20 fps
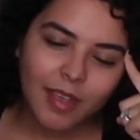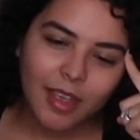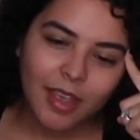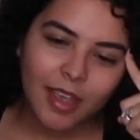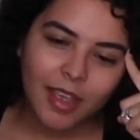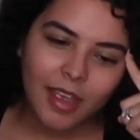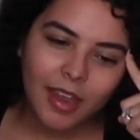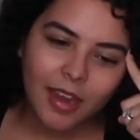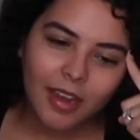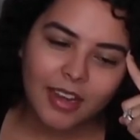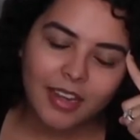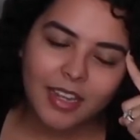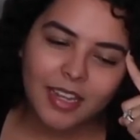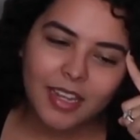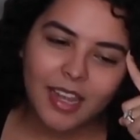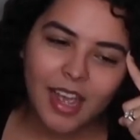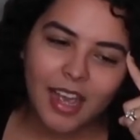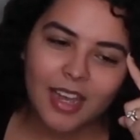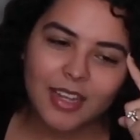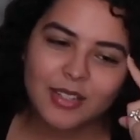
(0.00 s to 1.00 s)
and
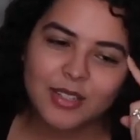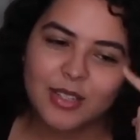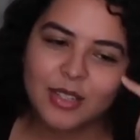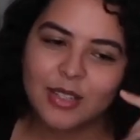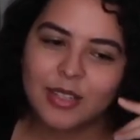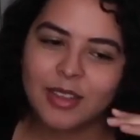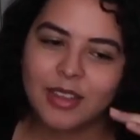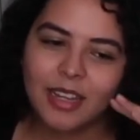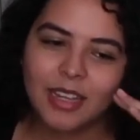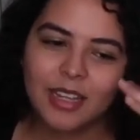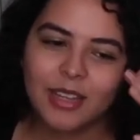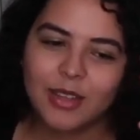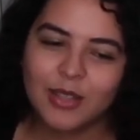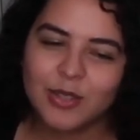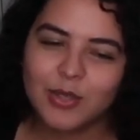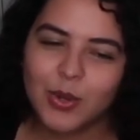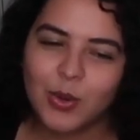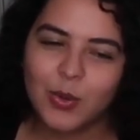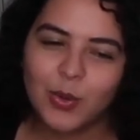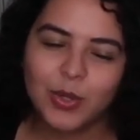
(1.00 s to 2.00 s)
he has like
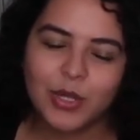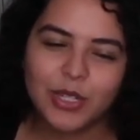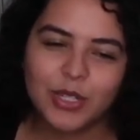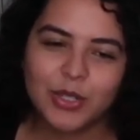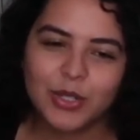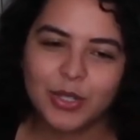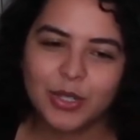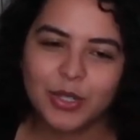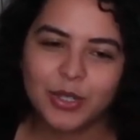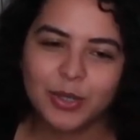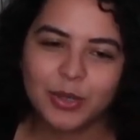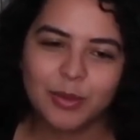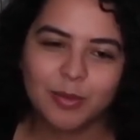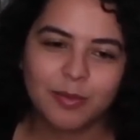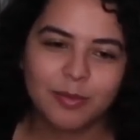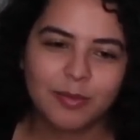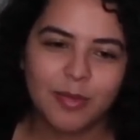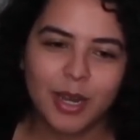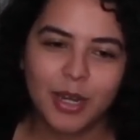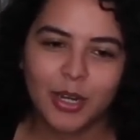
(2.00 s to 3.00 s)
this whole internal
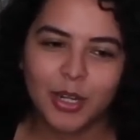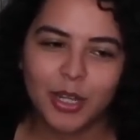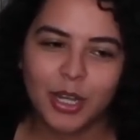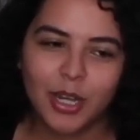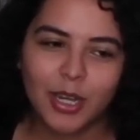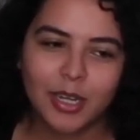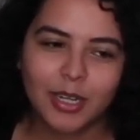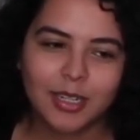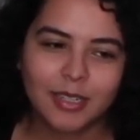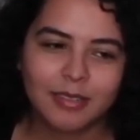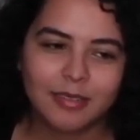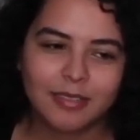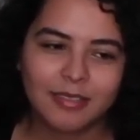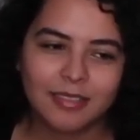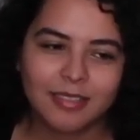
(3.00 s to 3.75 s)
monologue